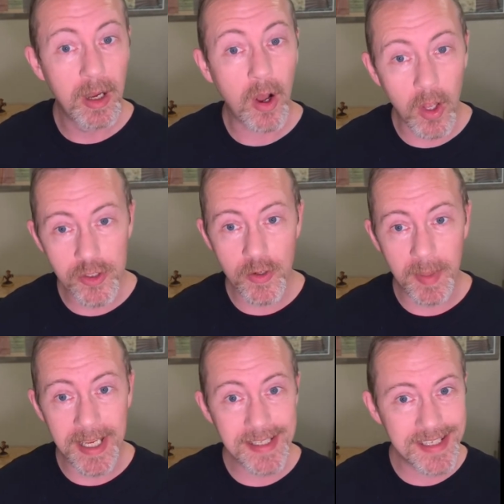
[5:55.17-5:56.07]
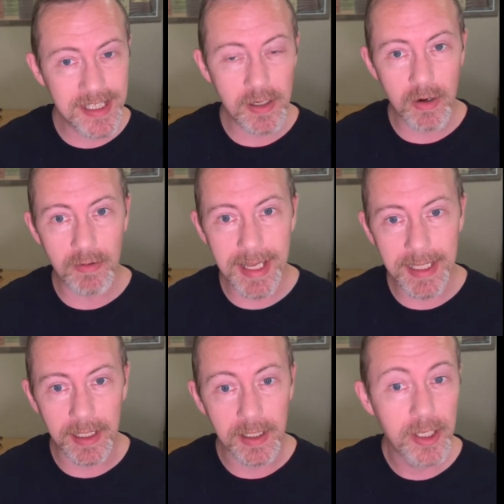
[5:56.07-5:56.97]
also by C R
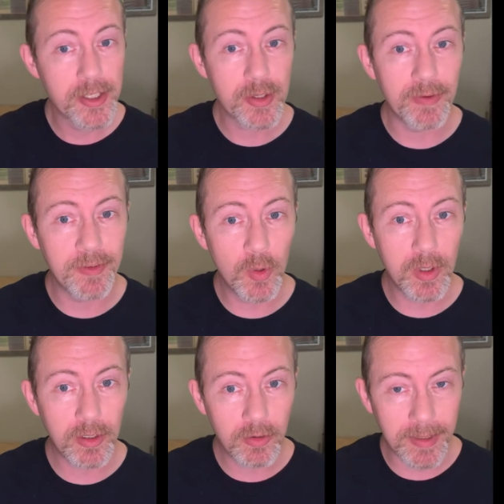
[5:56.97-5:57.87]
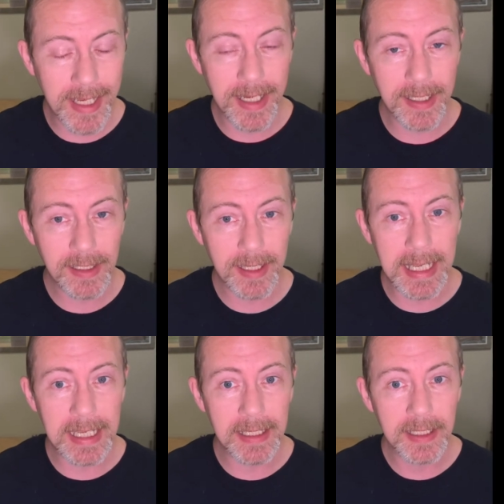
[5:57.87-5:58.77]
rating. So if you're creating
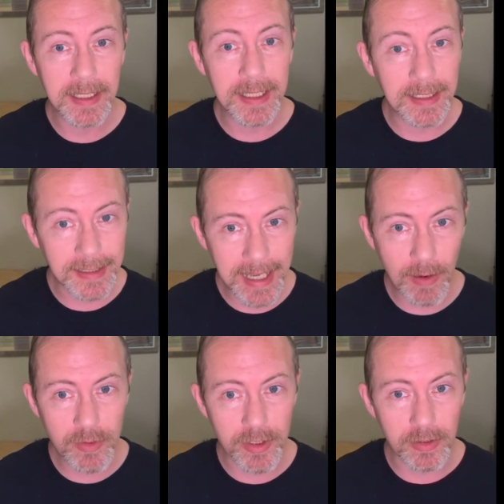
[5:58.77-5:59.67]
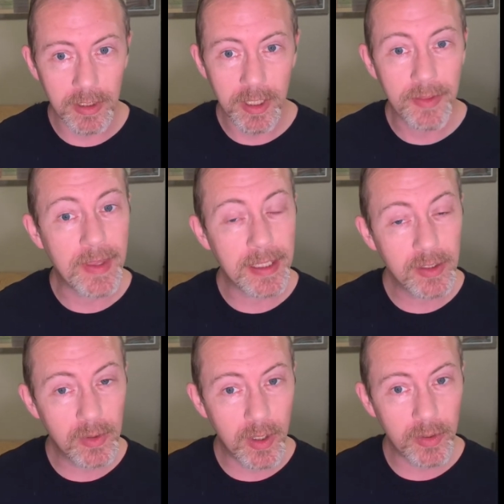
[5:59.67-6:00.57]
a encounter that you
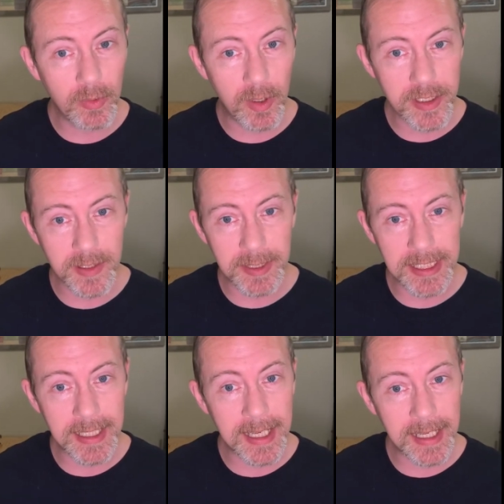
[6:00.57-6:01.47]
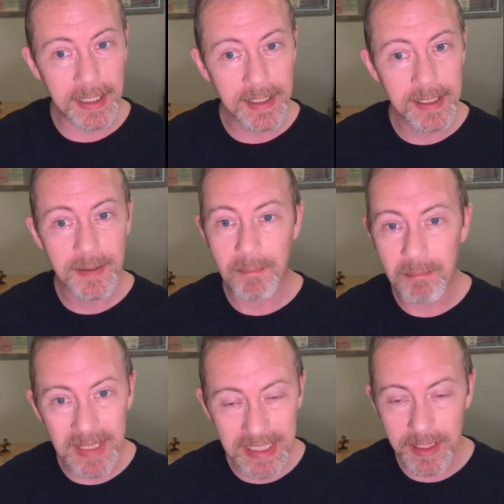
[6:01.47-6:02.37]
know you want to be a
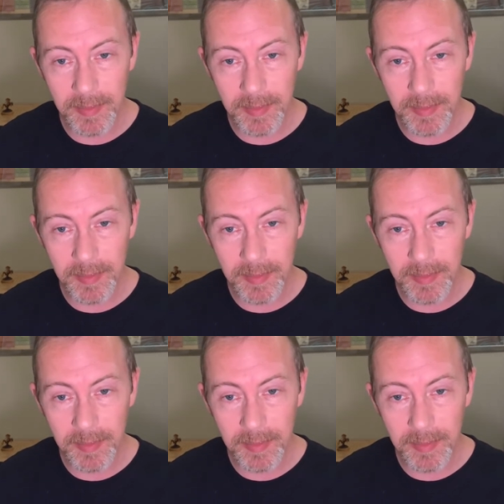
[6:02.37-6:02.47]
medium